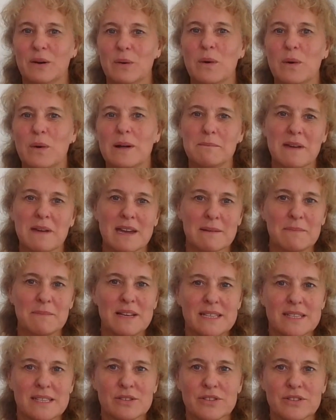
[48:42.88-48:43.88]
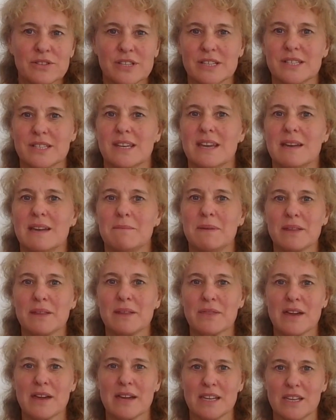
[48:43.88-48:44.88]
Well, may I please also say a big
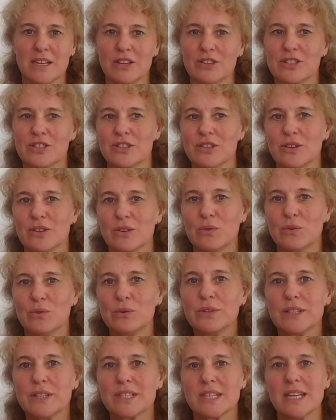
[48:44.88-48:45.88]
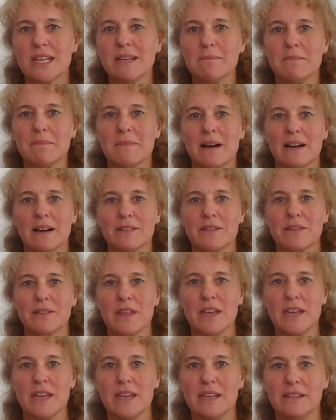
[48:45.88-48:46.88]
thank you to all the team at
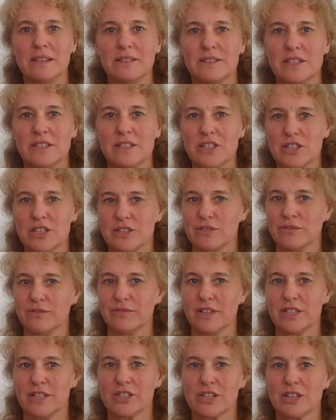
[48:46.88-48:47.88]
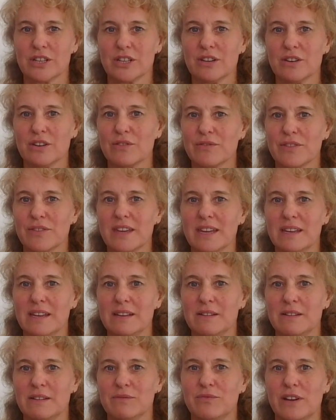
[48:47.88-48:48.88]
the digital version of
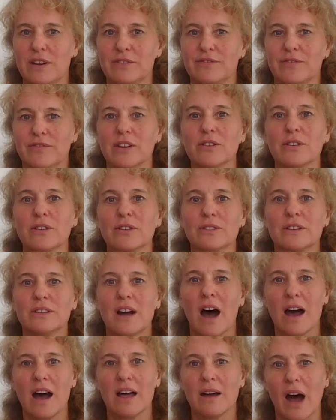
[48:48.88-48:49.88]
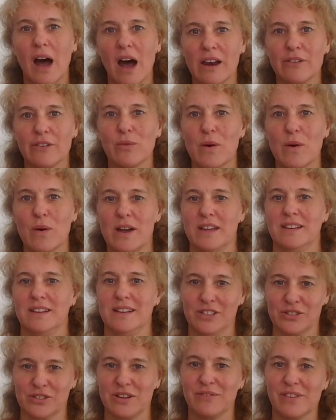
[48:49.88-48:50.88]
the Red Funnel Isle of Wight
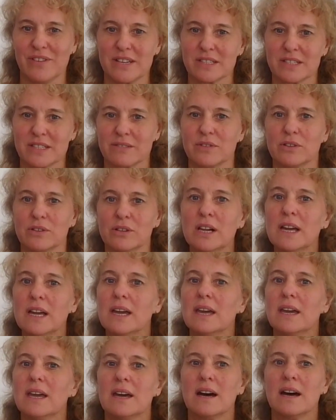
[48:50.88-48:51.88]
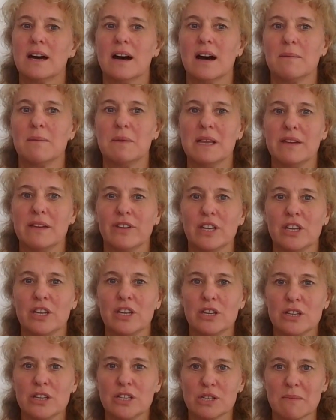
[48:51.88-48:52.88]
Literary Festival. I believe a
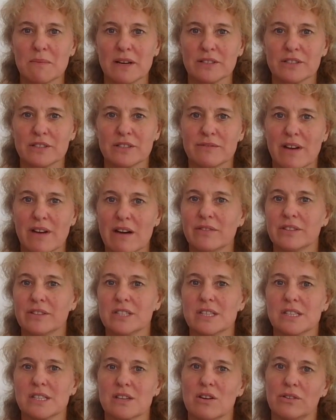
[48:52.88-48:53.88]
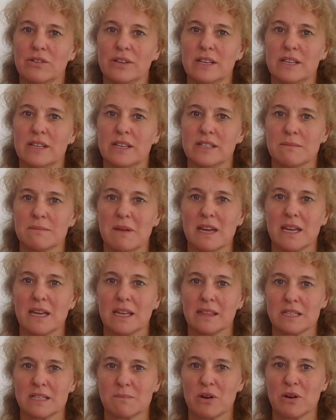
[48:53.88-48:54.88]
huge amount of effort has gone into
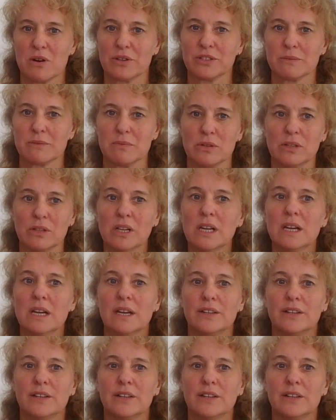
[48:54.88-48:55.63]
making this possible